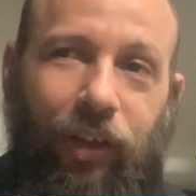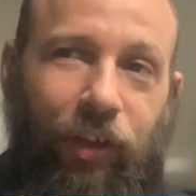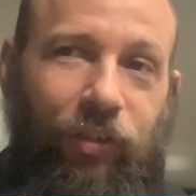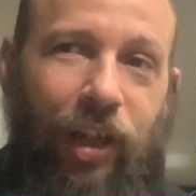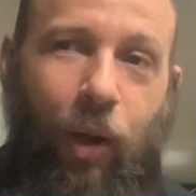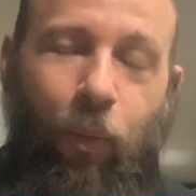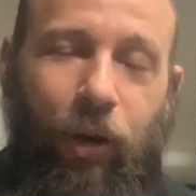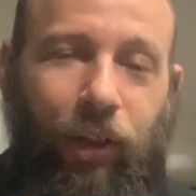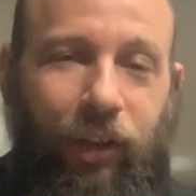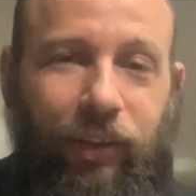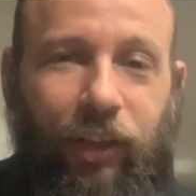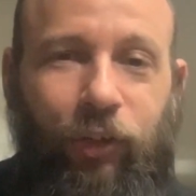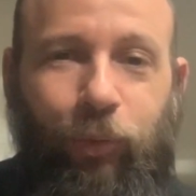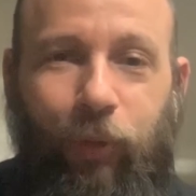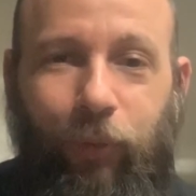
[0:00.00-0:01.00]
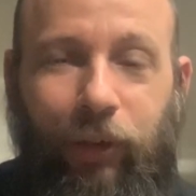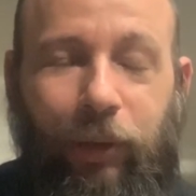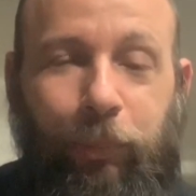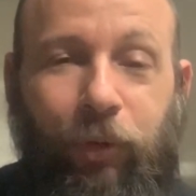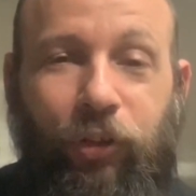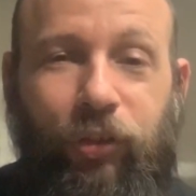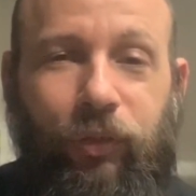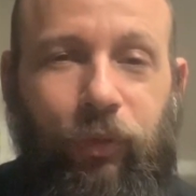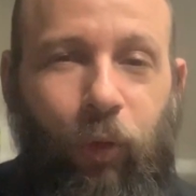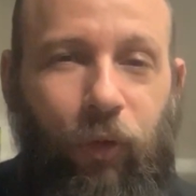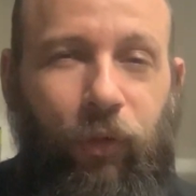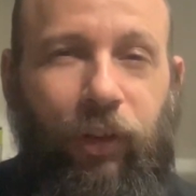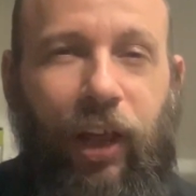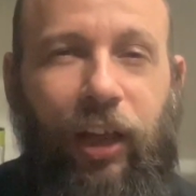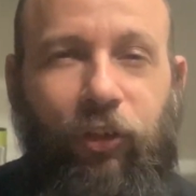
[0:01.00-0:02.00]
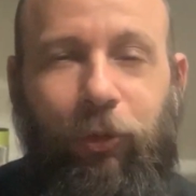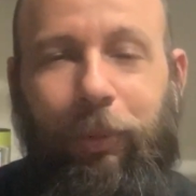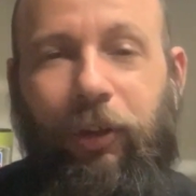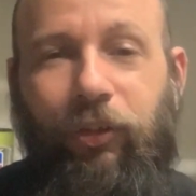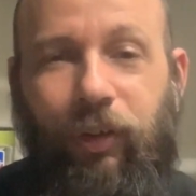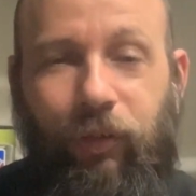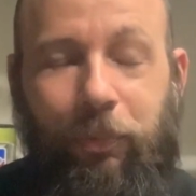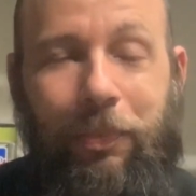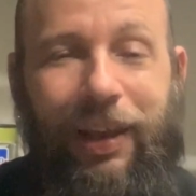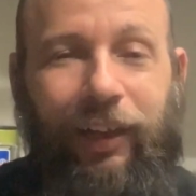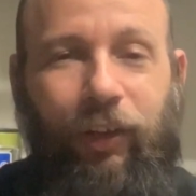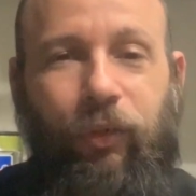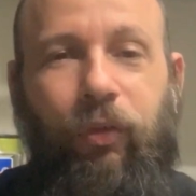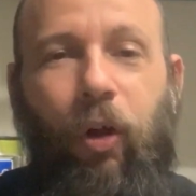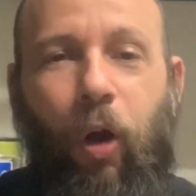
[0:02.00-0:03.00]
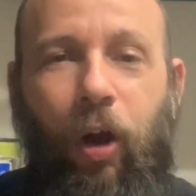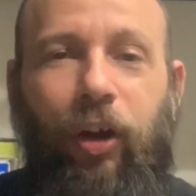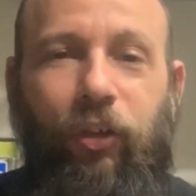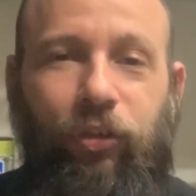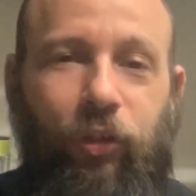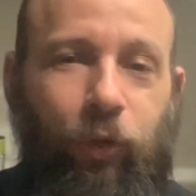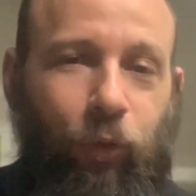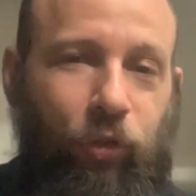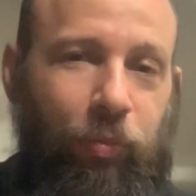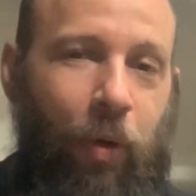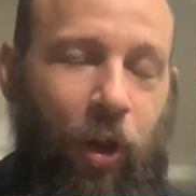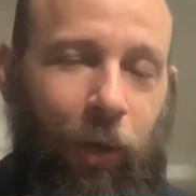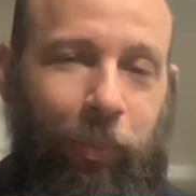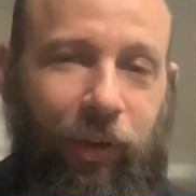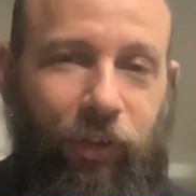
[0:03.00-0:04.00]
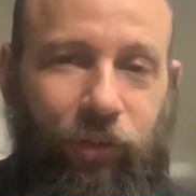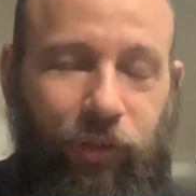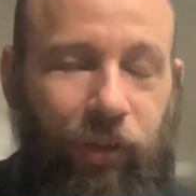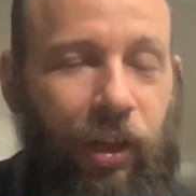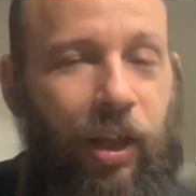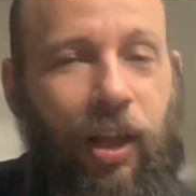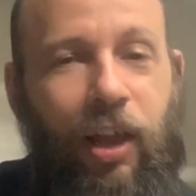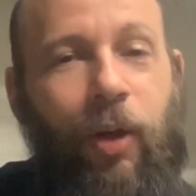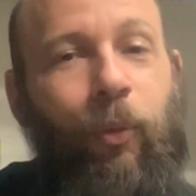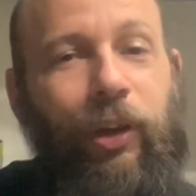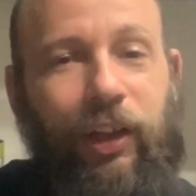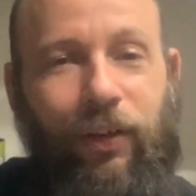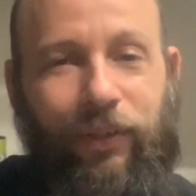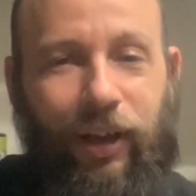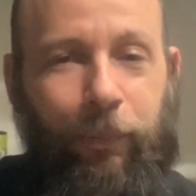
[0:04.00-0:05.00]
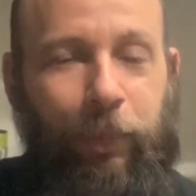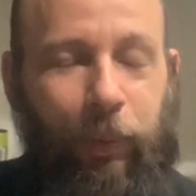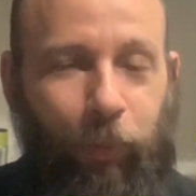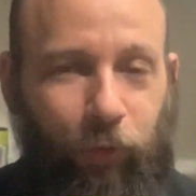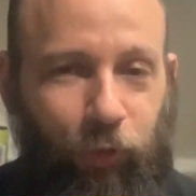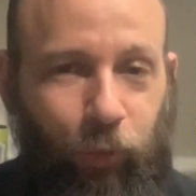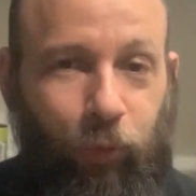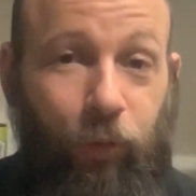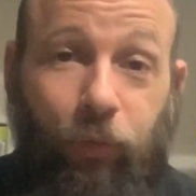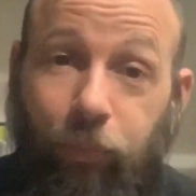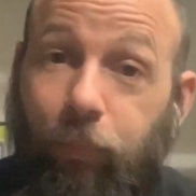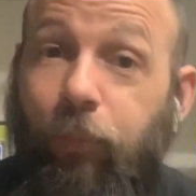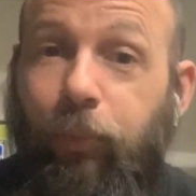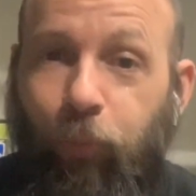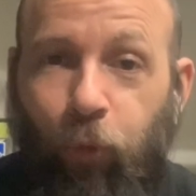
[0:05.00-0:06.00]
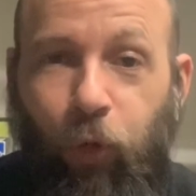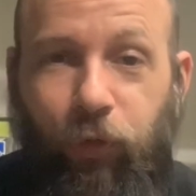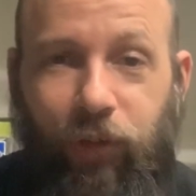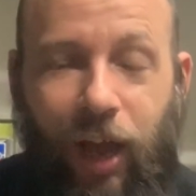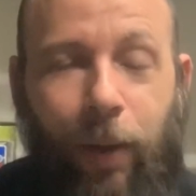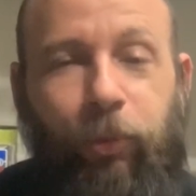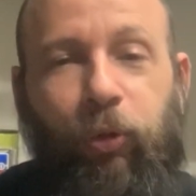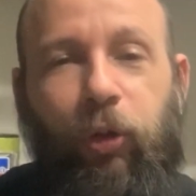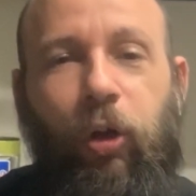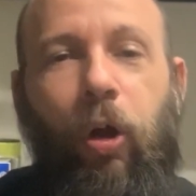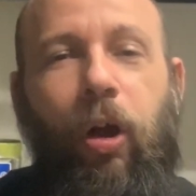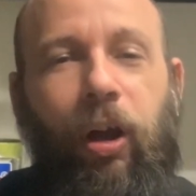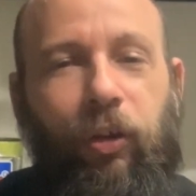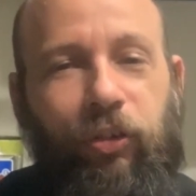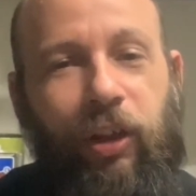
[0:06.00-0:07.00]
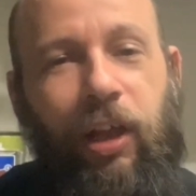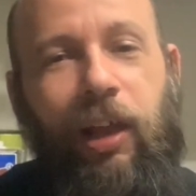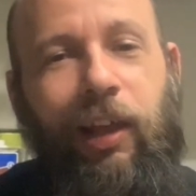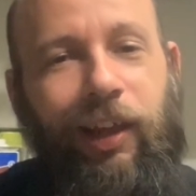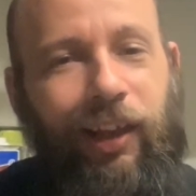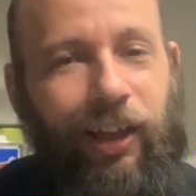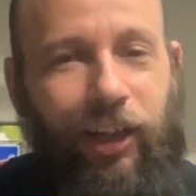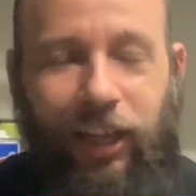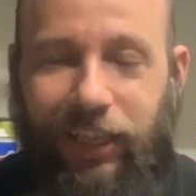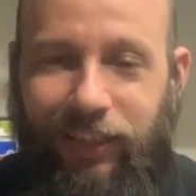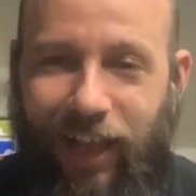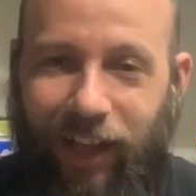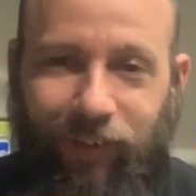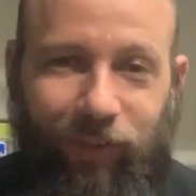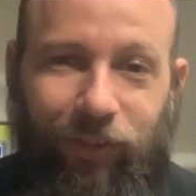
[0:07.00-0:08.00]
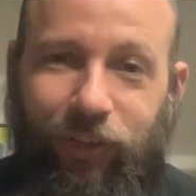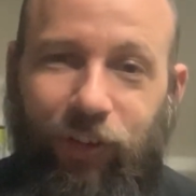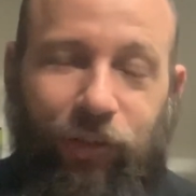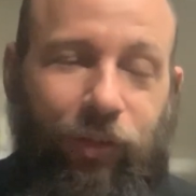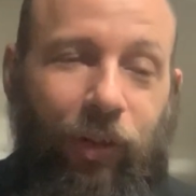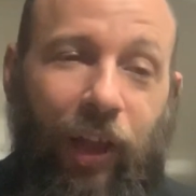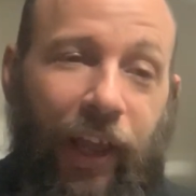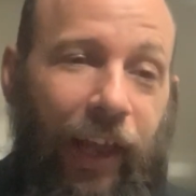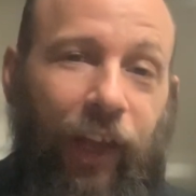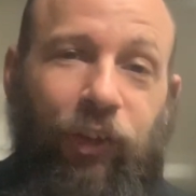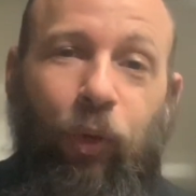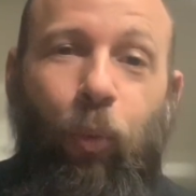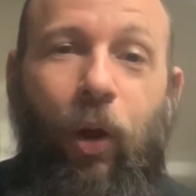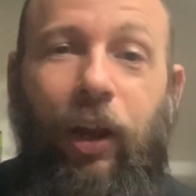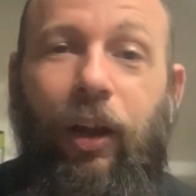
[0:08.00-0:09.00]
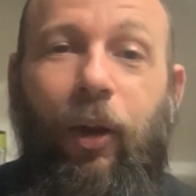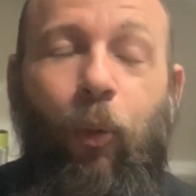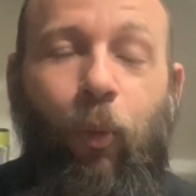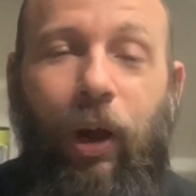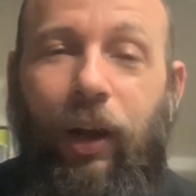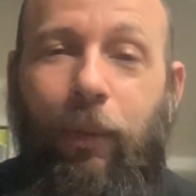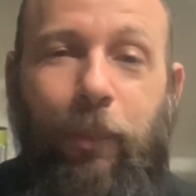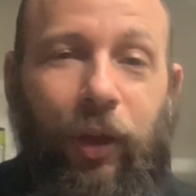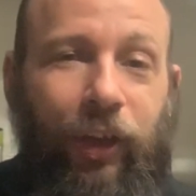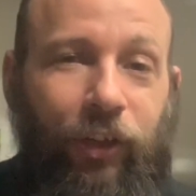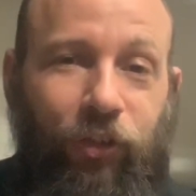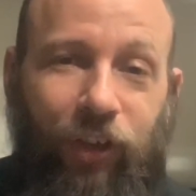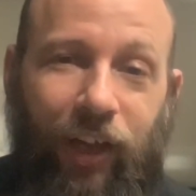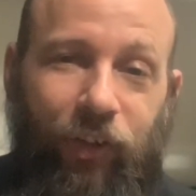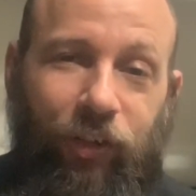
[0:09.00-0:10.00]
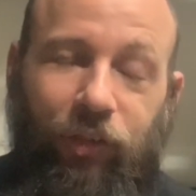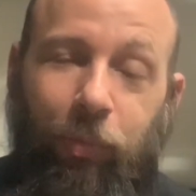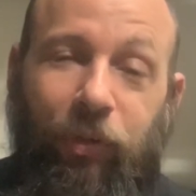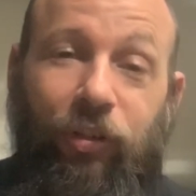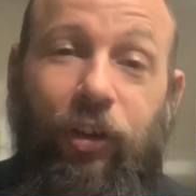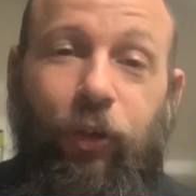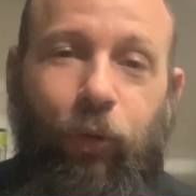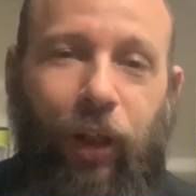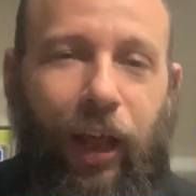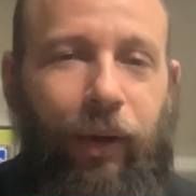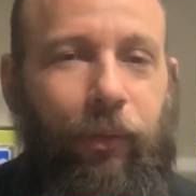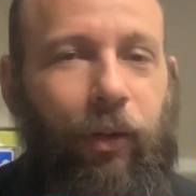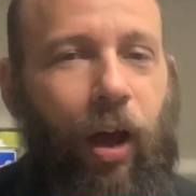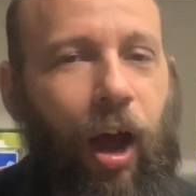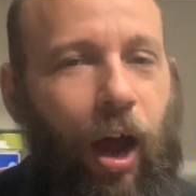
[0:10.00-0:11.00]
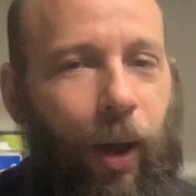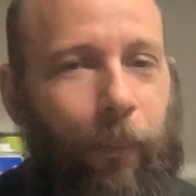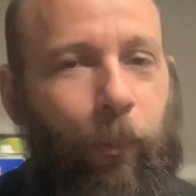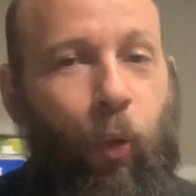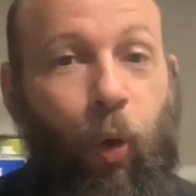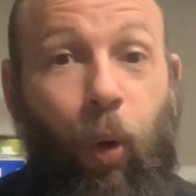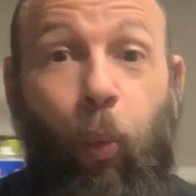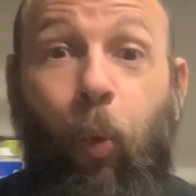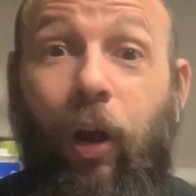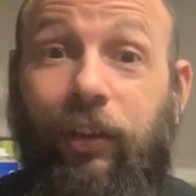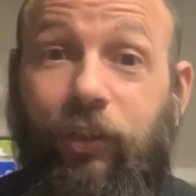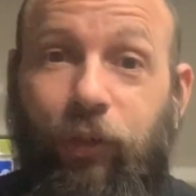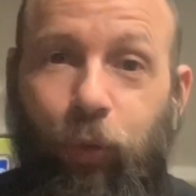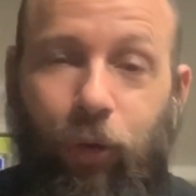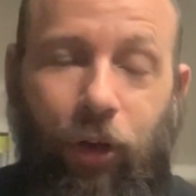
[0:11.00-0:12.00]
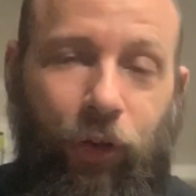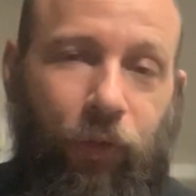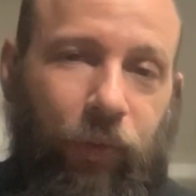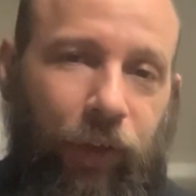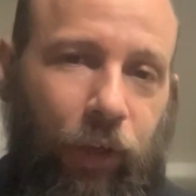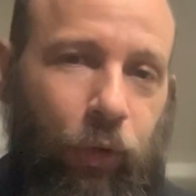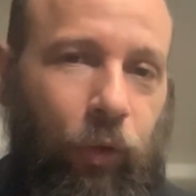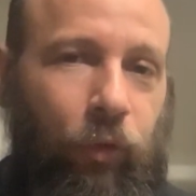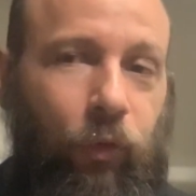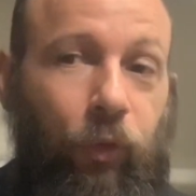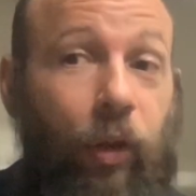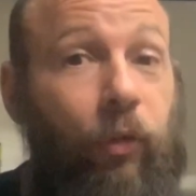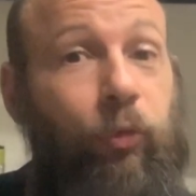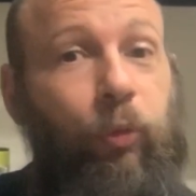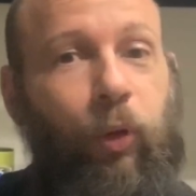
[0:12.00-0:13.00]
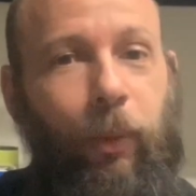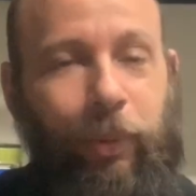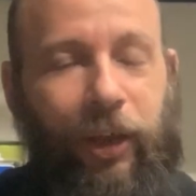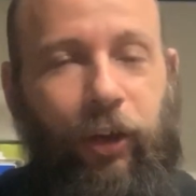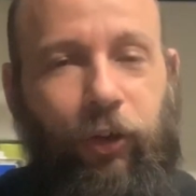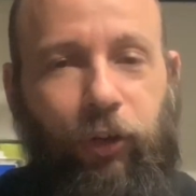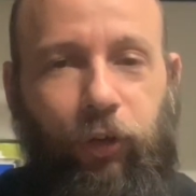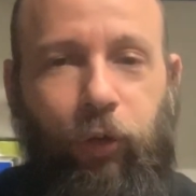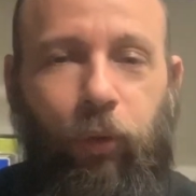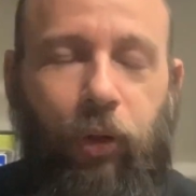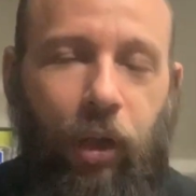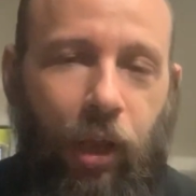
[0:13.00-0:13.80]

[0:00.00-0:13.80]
It's not one of the things we're really pushing for that, just because it's mainly for artists to do smaller pieces. We have had people do rooftops or cars. That's just, it's a one in a million chance that somebody's going to do that or want to do it on their vehicle for our painter to do.